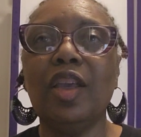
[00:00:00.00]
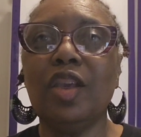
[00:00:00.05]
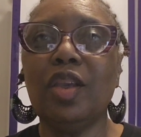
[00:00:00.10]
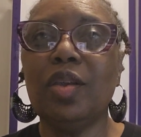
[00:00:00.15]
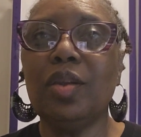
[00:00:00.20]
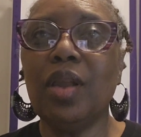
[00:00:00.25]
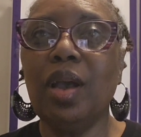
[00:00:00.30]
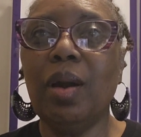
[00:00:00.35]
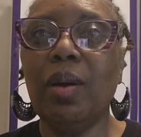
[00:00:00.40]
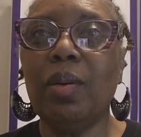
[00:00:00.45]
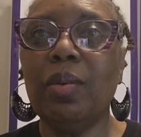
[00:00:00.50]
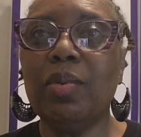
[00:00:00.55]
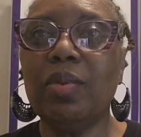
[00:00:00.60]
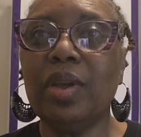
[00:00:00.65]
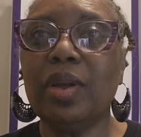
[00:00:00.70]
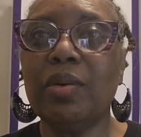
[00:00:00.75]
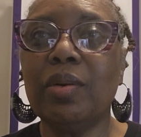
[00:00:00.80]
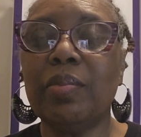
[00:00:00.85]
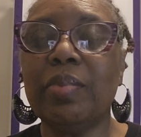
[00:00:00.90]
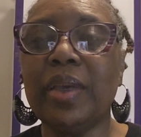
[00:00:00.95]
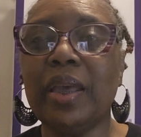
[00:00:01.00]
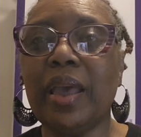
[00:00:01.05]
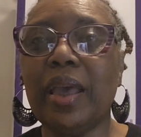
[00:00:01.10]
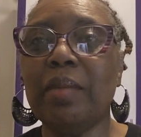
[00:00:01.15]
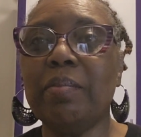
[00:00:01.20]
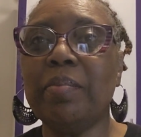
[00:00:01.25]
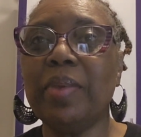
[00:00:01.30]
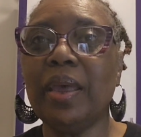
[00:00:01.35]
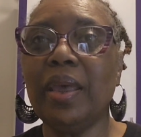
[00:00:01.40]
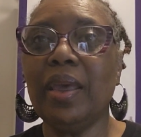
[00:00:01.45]
you know there will be
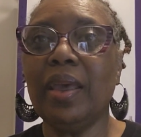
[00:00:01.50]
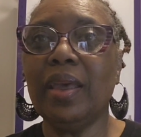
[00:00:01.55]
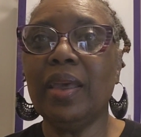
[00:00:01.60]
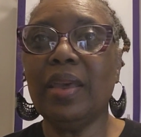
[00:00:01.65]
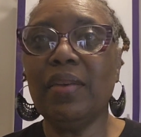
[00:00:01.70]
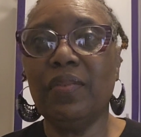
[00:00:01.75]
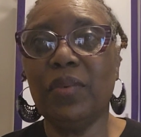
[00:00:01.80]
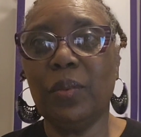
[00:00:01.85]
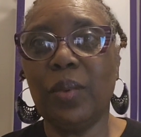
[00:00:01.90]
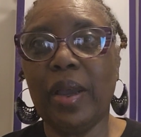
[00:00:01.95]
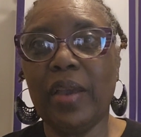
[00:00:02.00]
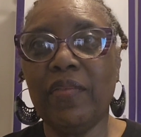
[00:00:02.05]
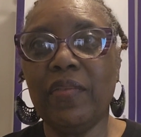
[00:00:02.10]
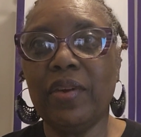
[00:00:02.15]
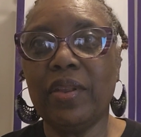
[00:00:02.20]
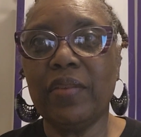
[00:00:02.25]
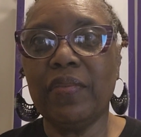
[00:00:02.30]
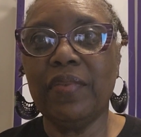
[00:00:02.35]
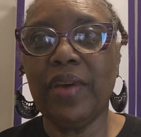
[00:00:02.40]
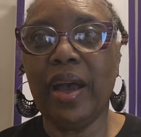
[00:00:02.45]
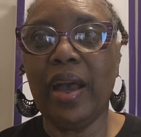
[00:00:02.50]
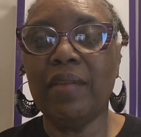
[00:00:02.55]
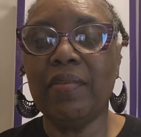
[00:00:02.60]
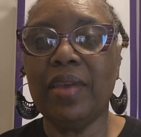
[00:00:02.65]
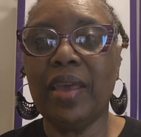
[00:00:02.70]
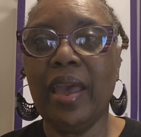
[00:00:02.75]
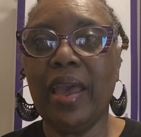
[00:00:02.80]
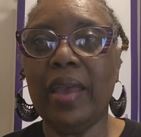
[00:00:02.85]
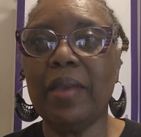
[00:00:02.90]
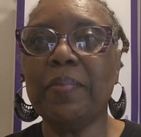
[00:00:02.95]
a big giveaway for the
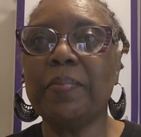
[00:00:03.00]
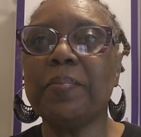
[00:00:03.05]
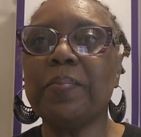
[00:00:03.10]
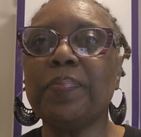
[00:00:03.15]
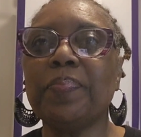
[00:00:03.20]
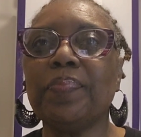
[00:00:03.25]
5K.